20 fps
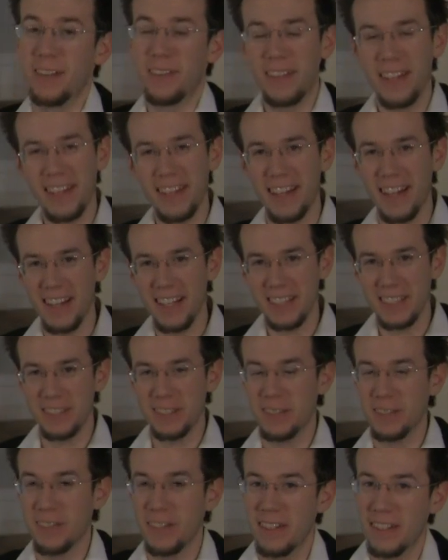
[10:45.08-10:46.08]
Okay guys,
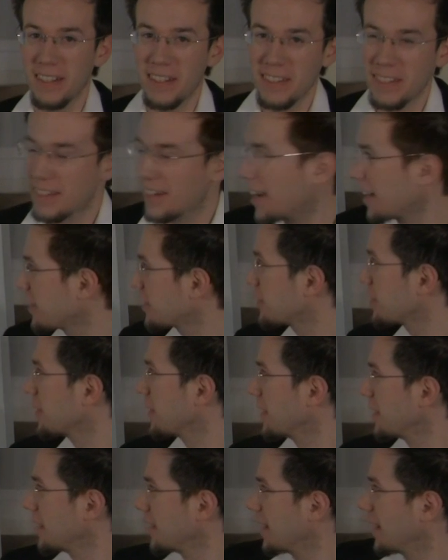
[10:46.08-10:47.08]
so here the next
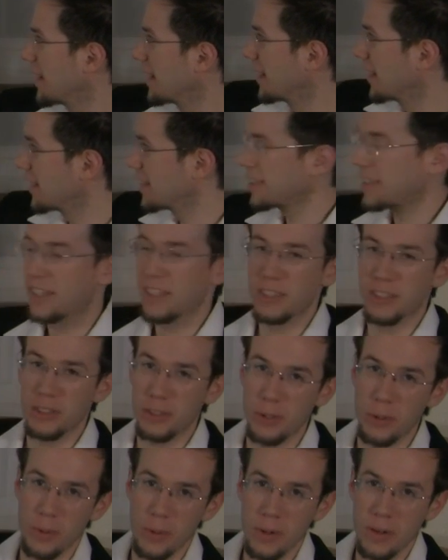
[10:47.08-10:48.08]
one is
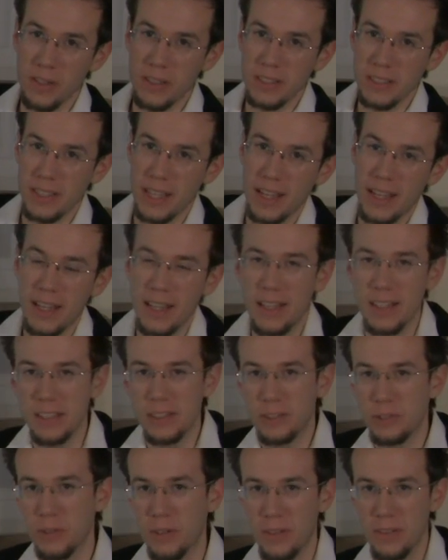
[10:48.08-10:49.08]
scores
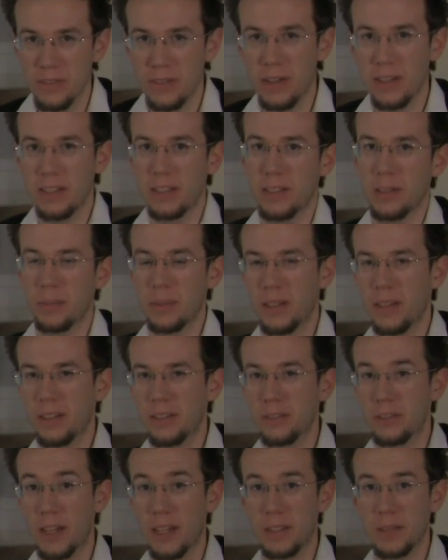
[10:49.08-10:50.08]
and sort of a little bit
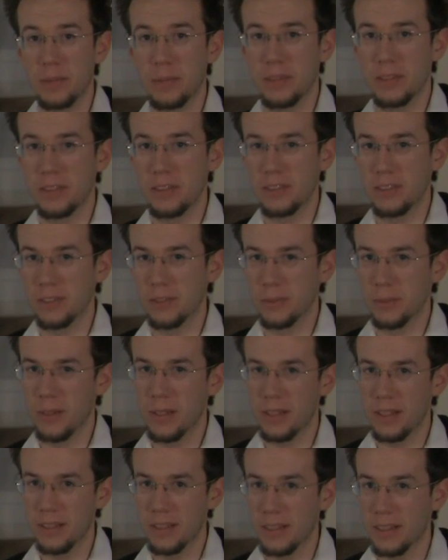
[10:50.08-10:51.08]
on transposition as
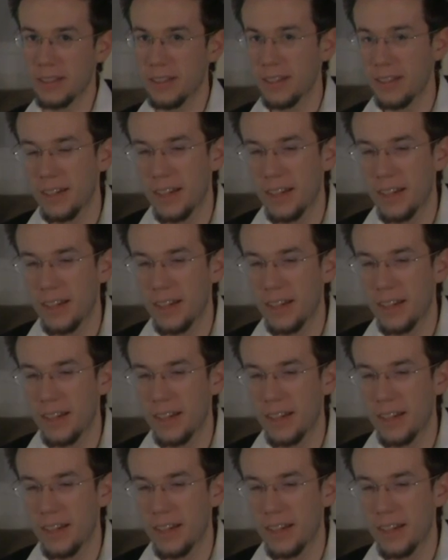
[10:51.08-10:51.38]
well,